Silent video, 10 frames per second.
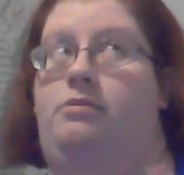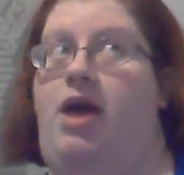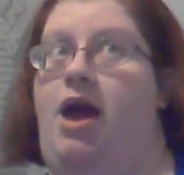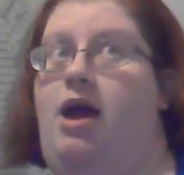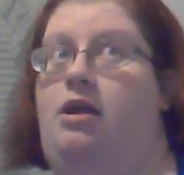
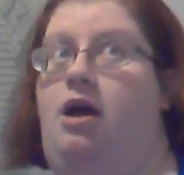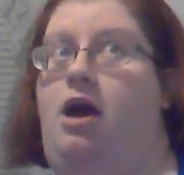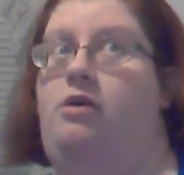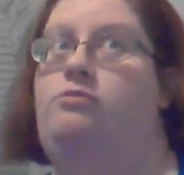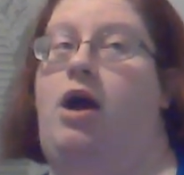that,
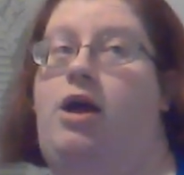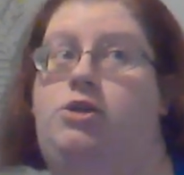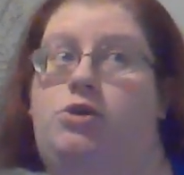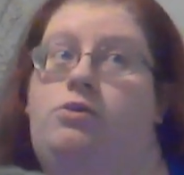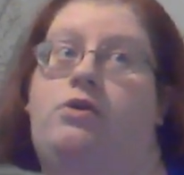I
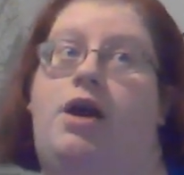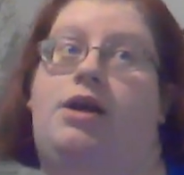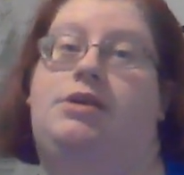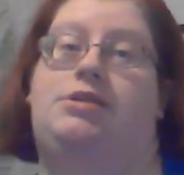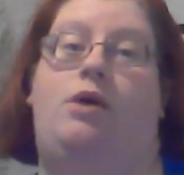do
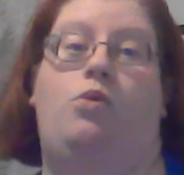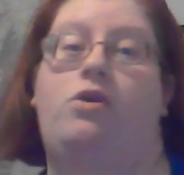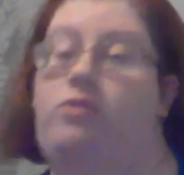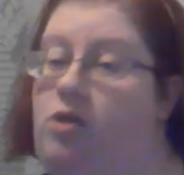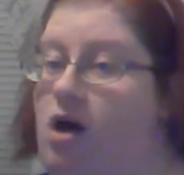regret because I would
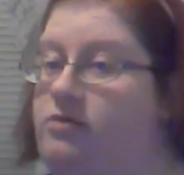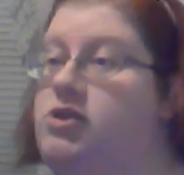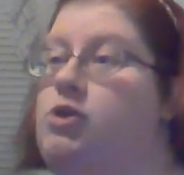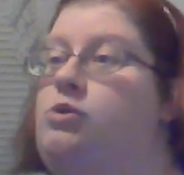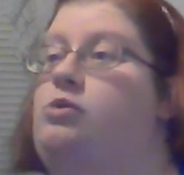have
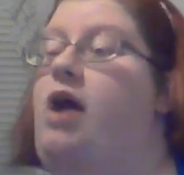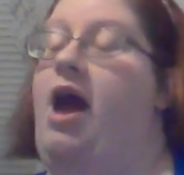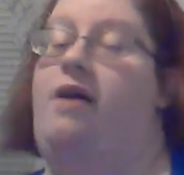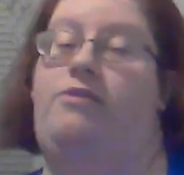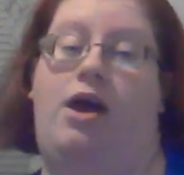loved to
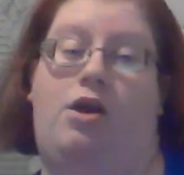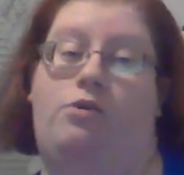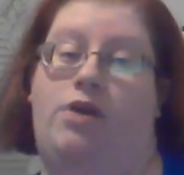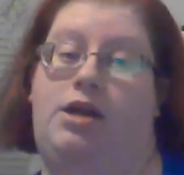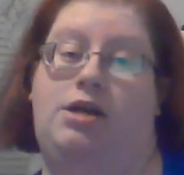have that
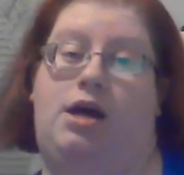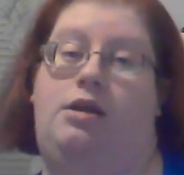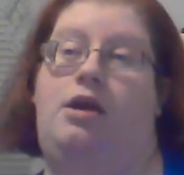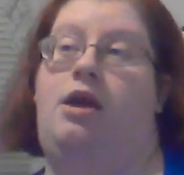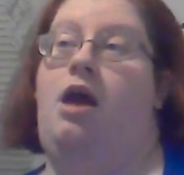already
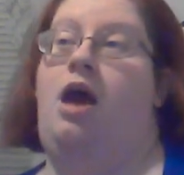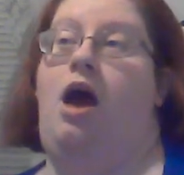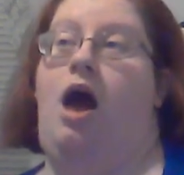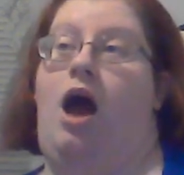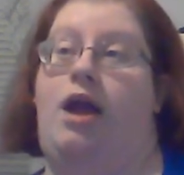done.
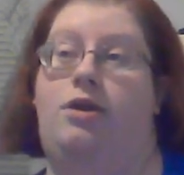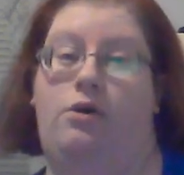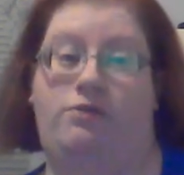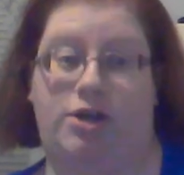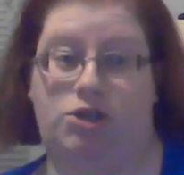I
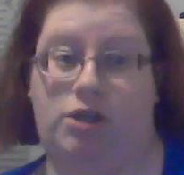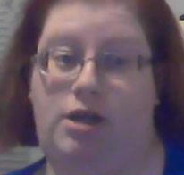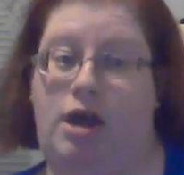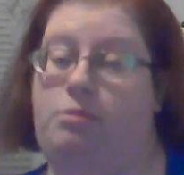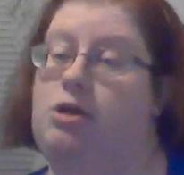know
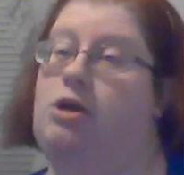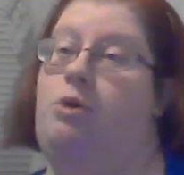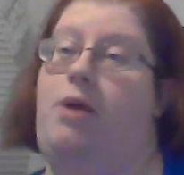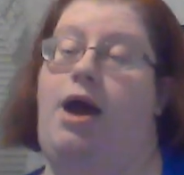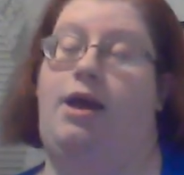eventually I'm going to
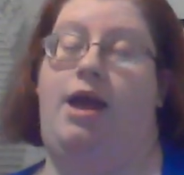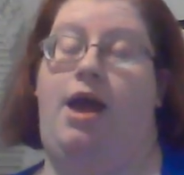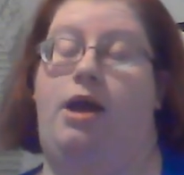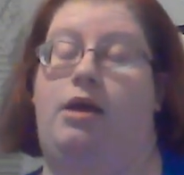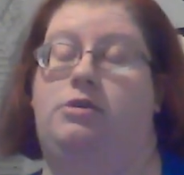go back
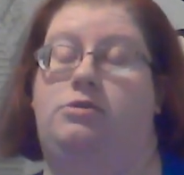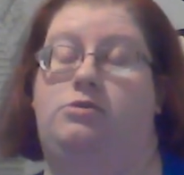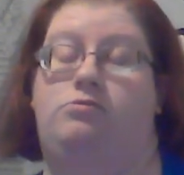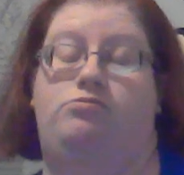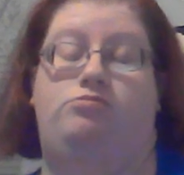
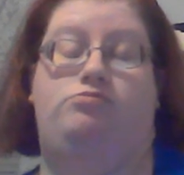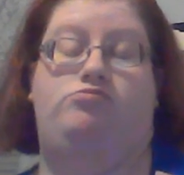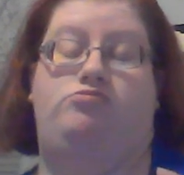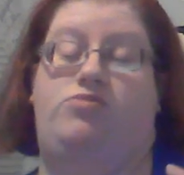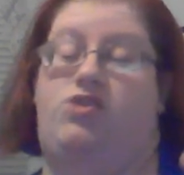and
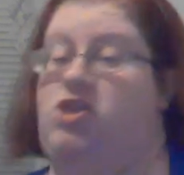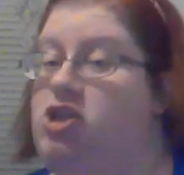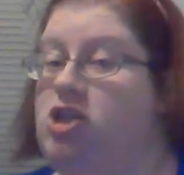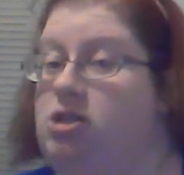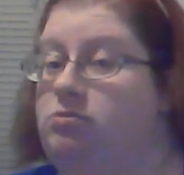
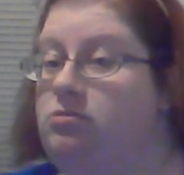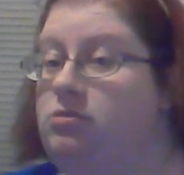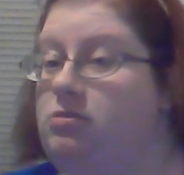stitch it,